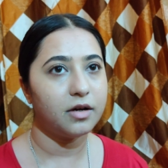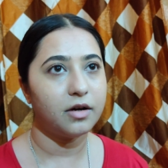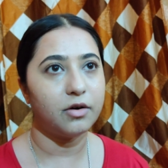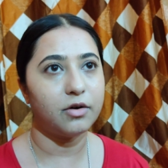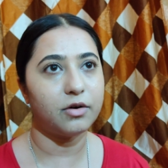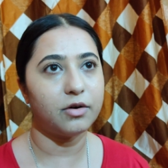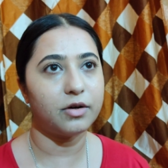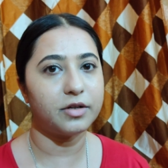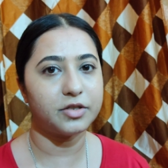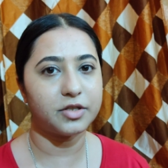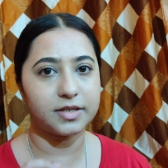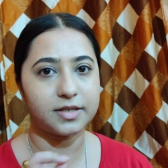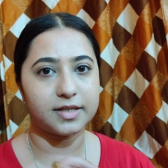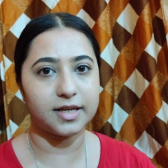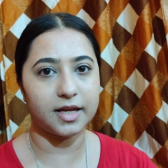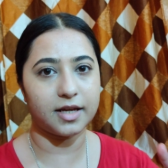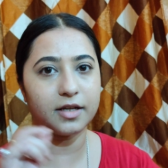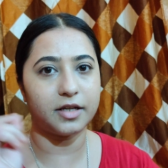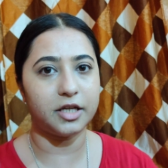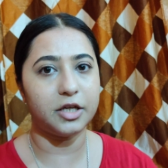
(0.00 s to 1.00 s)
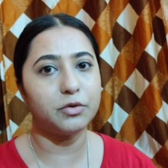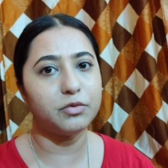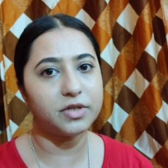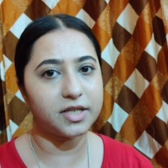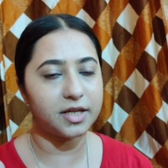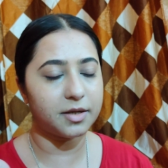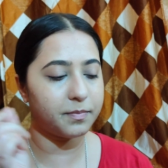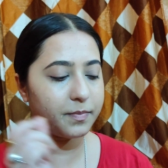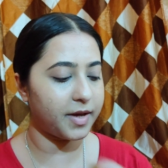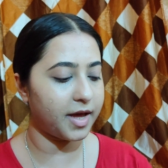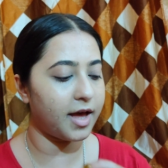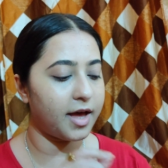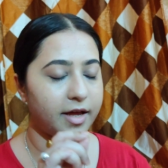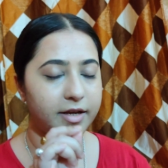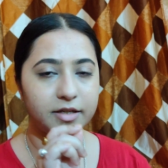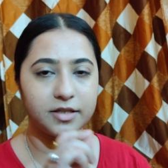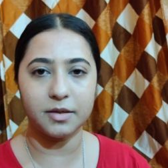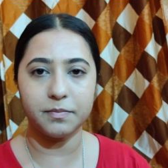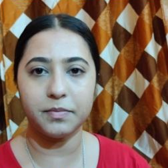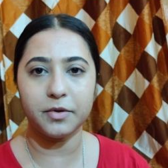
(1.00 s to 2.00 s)
or just take a Q-tip
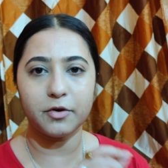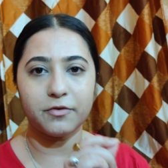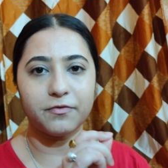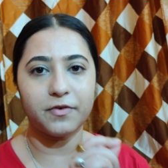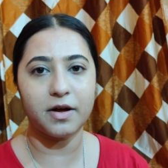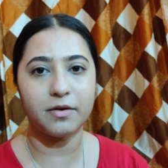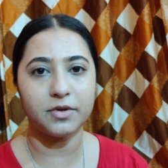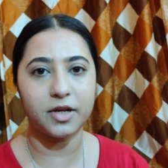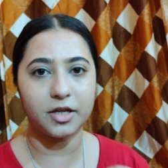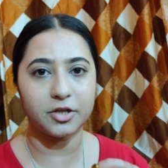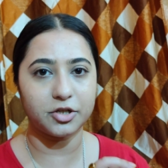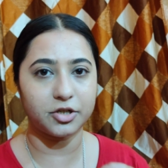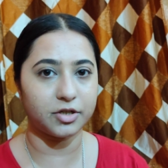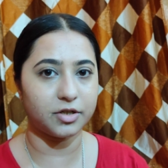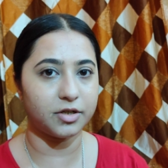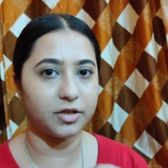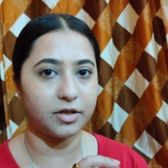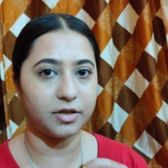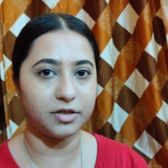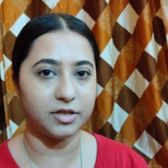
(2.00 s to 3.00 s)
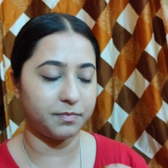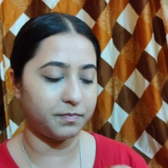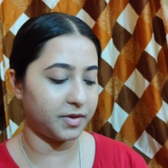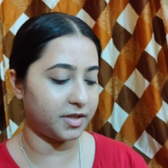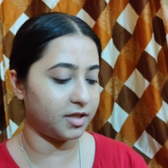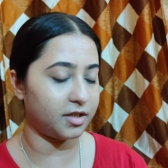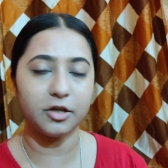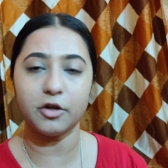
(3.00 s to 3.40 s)
and dip it